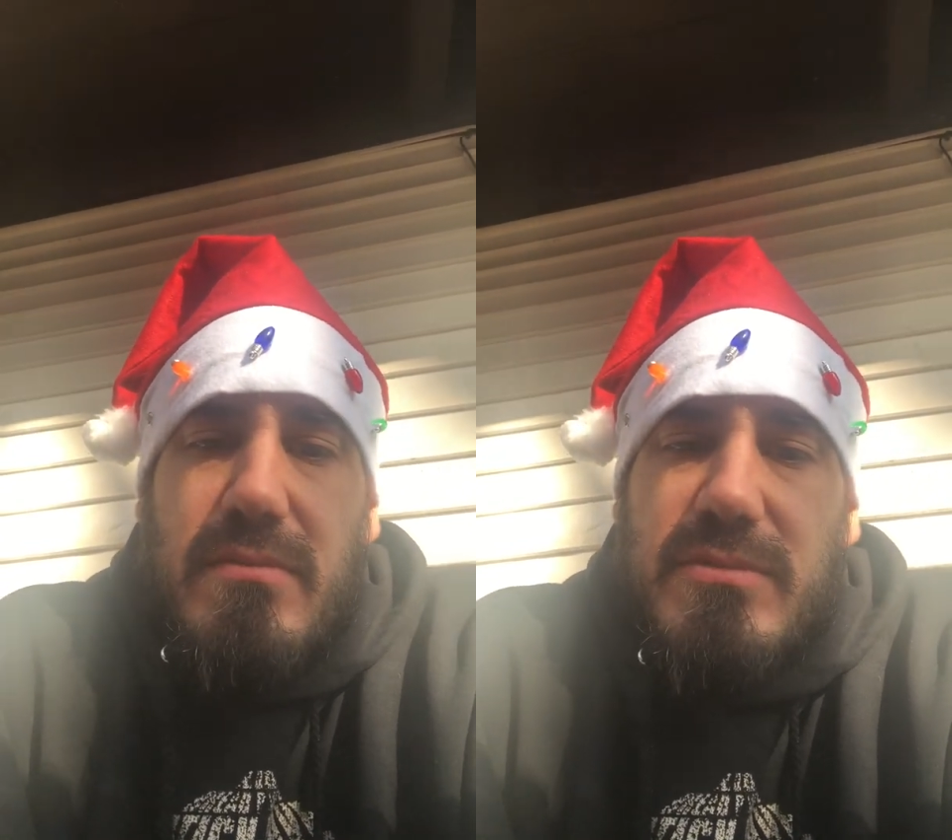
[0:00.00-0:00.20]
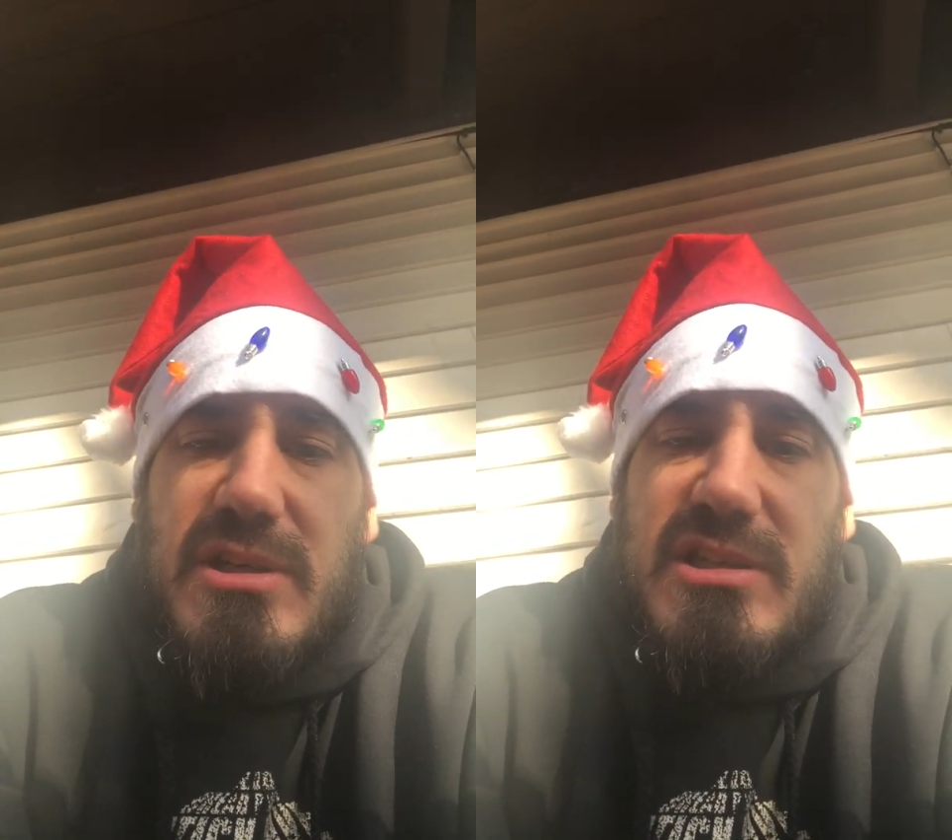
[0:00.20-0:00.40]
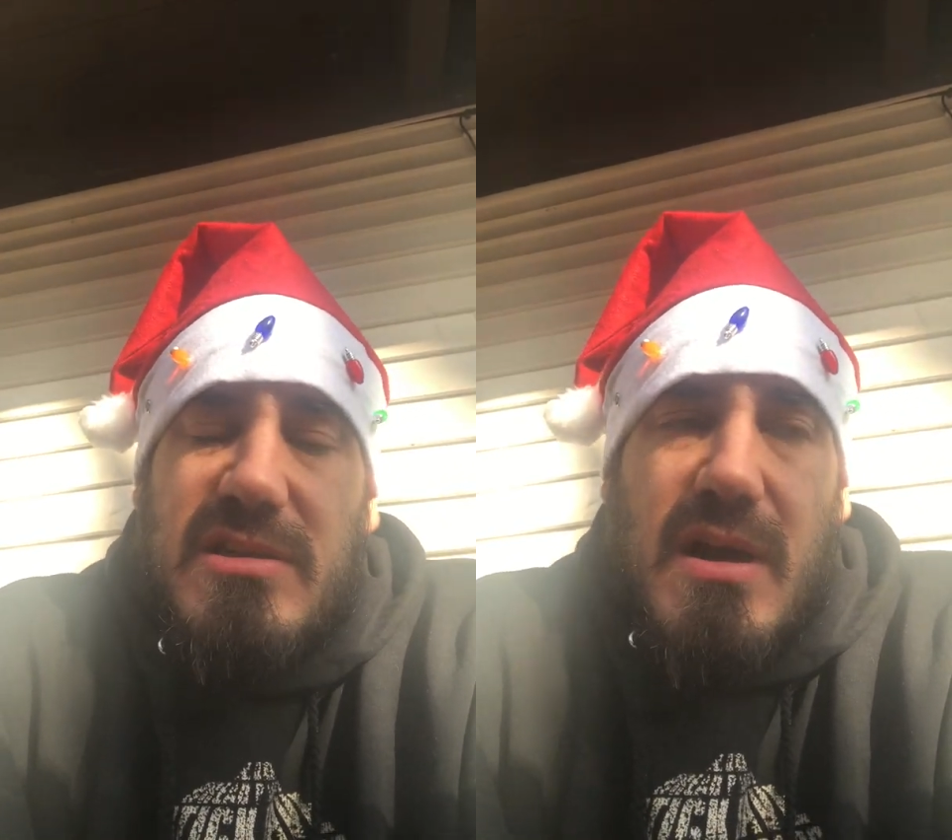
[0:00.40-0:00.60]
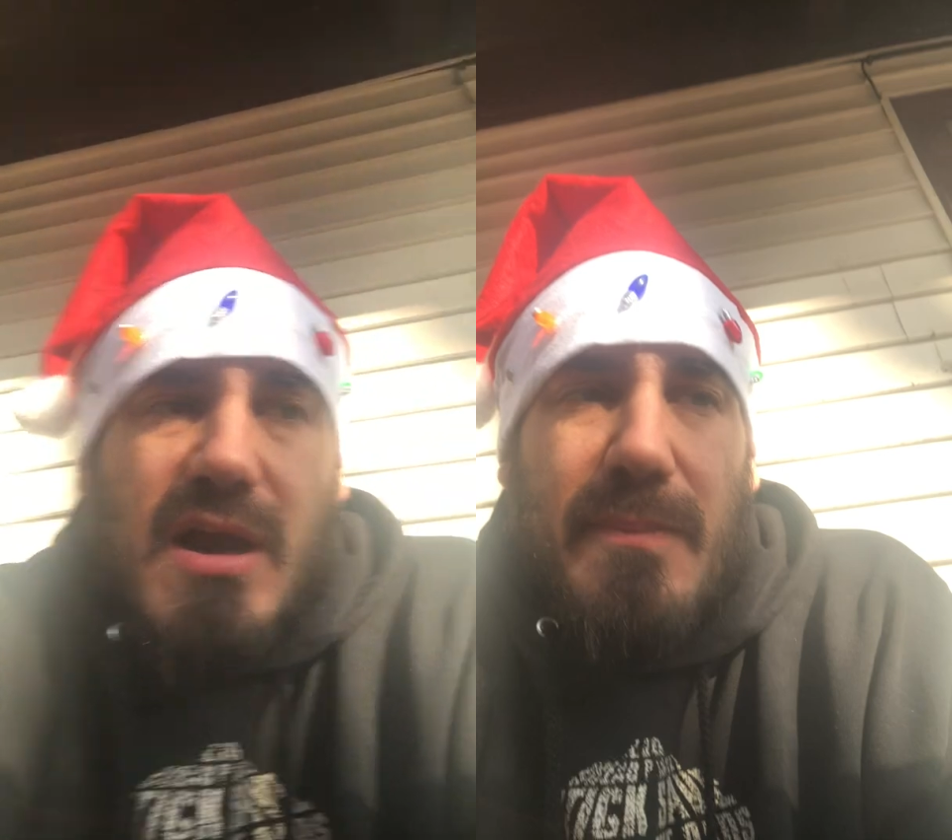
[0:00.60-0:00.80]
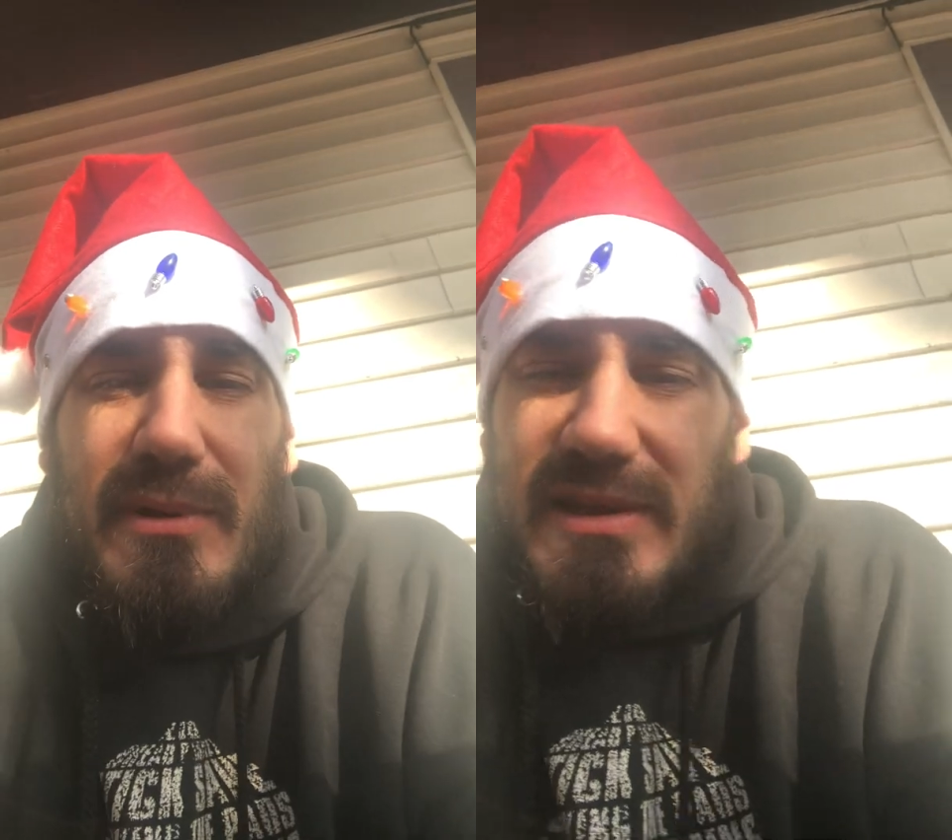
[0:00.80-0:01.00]
just a
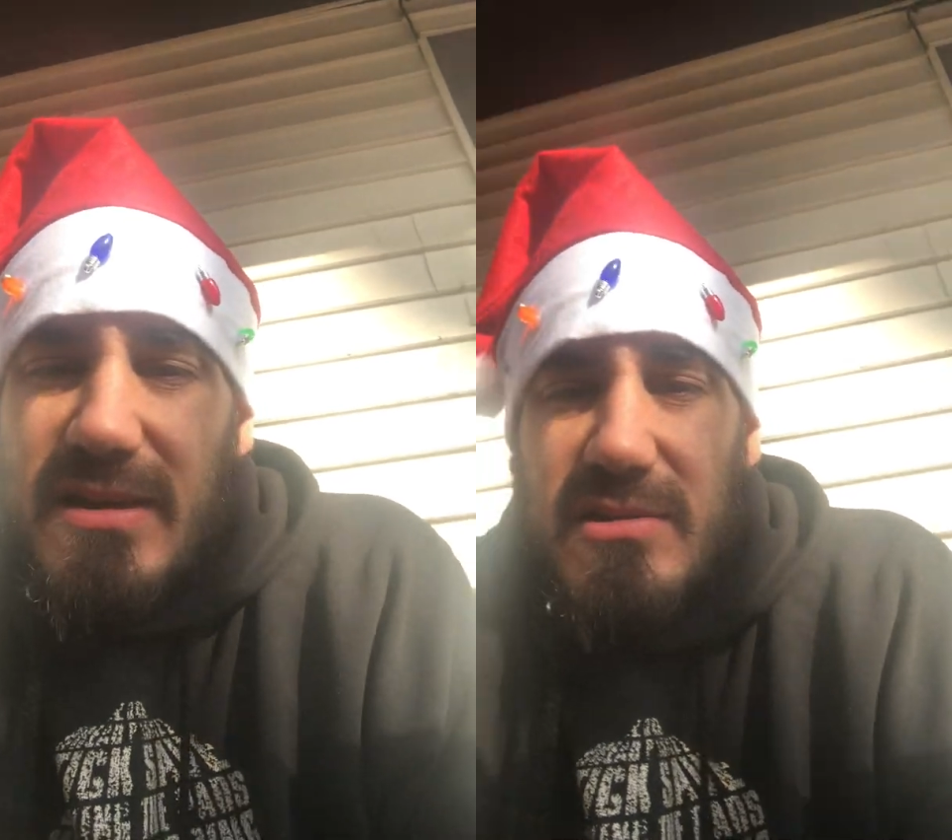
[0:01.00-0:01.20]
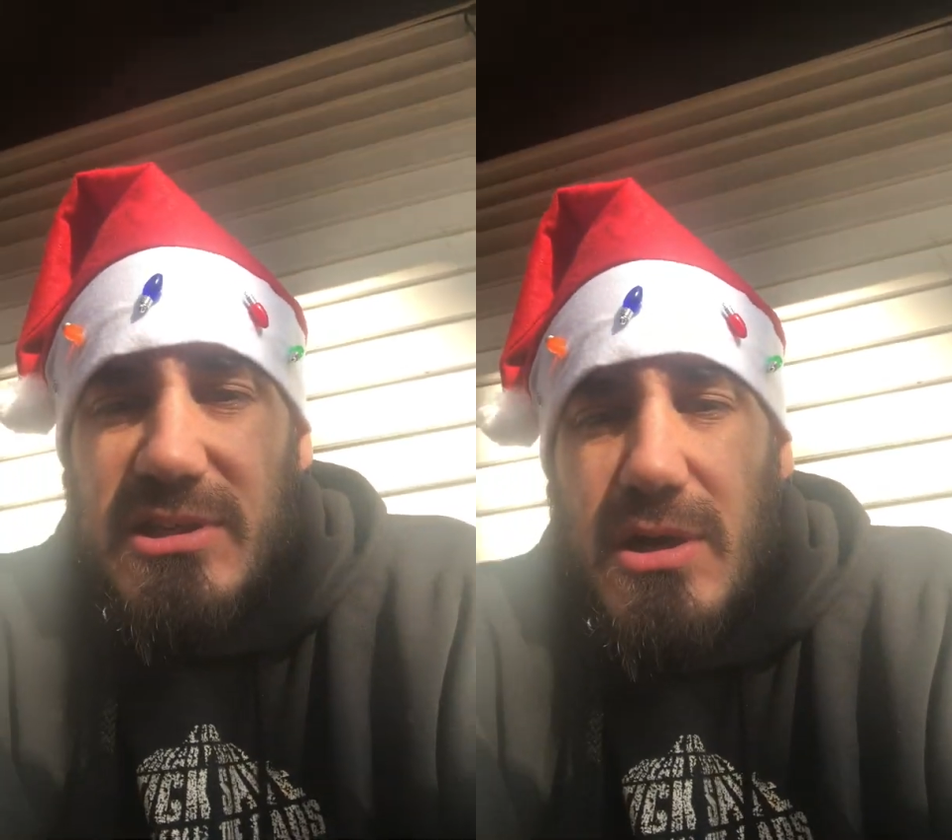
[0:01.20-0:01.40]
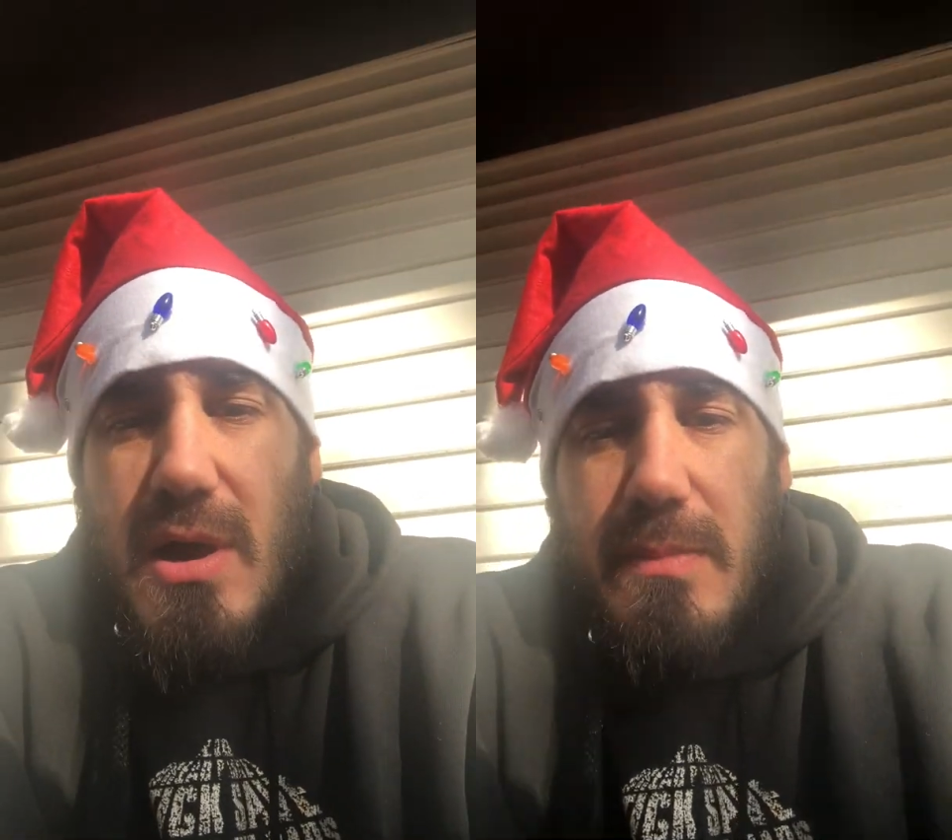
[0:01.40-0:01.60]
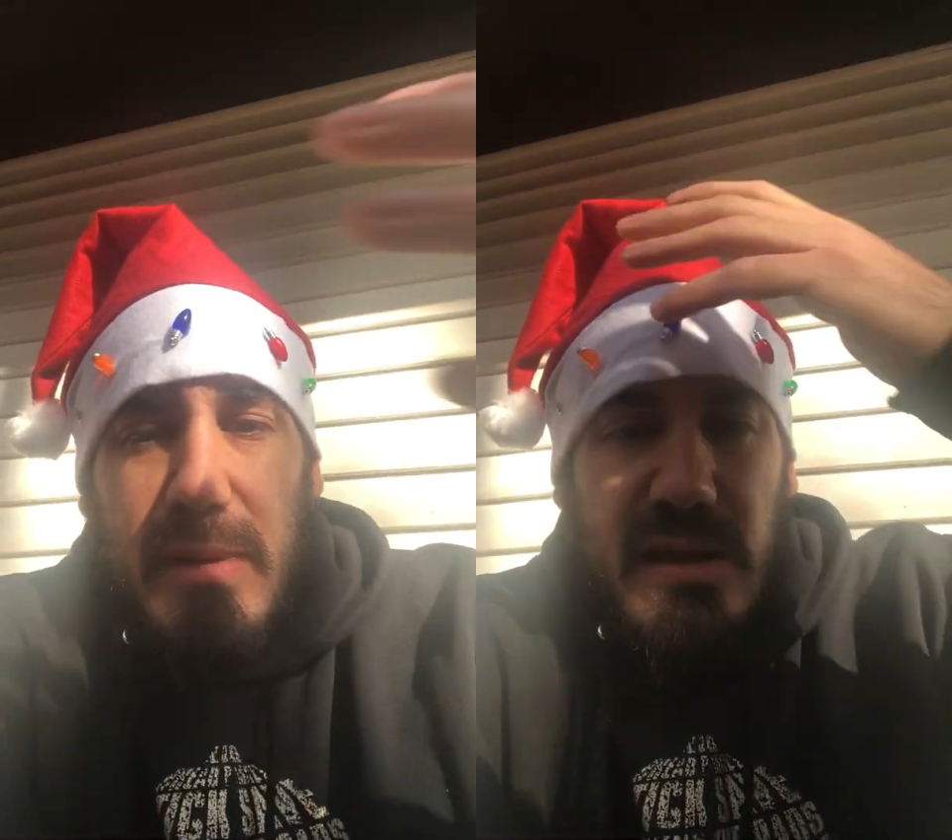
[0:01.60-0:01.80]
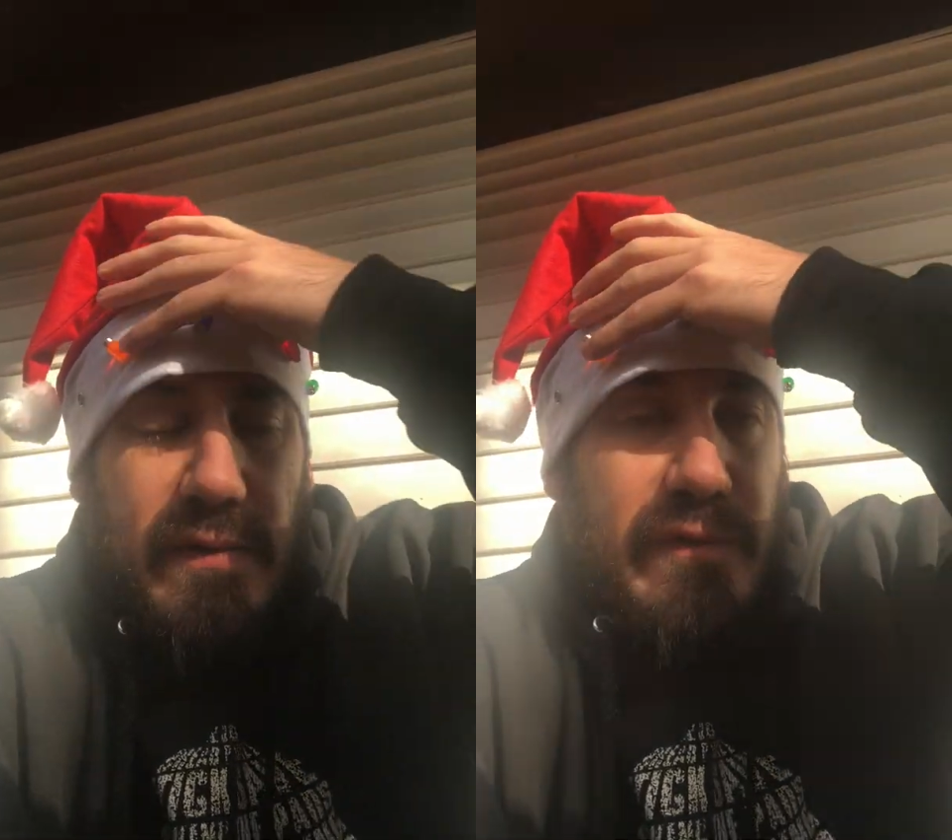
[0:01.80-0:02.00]
couple of years ago, I
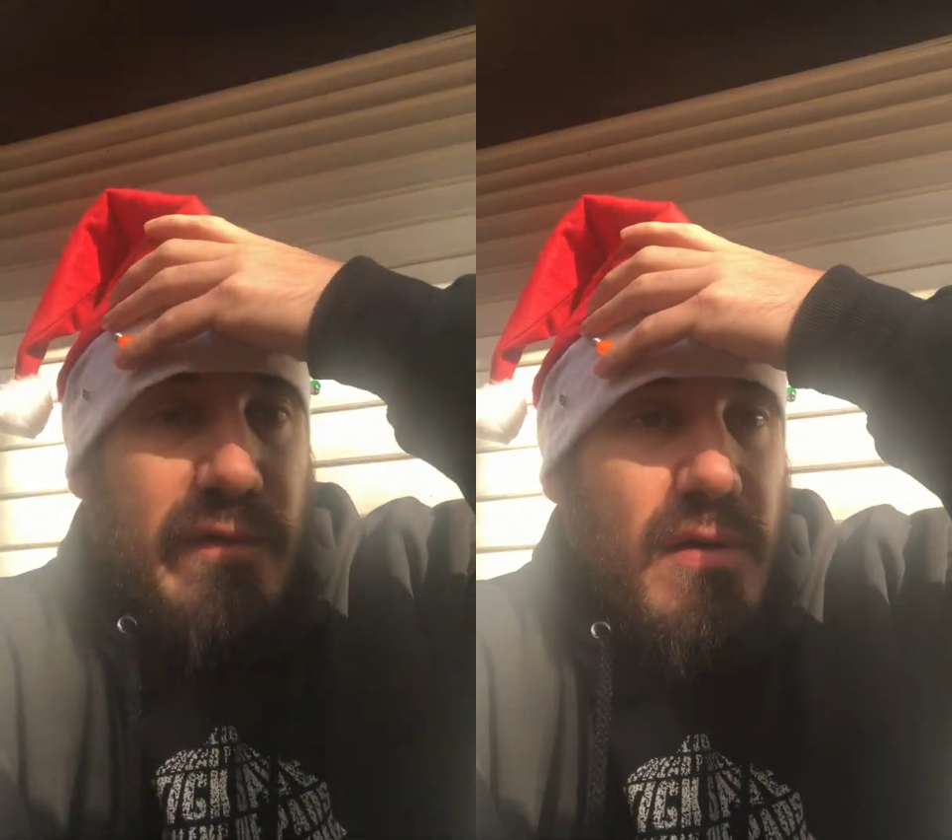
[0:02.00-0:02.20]
believe.